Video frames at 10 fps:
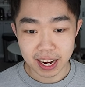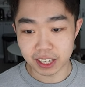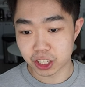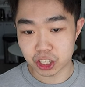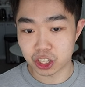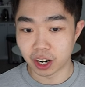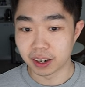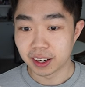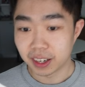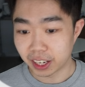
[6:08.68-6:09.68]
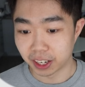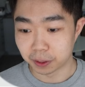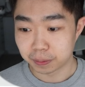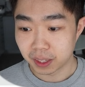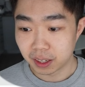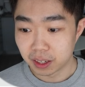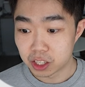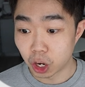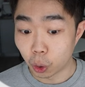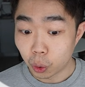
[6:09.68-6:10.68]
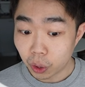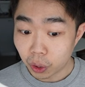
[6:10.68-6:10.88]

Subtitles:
and just start here. So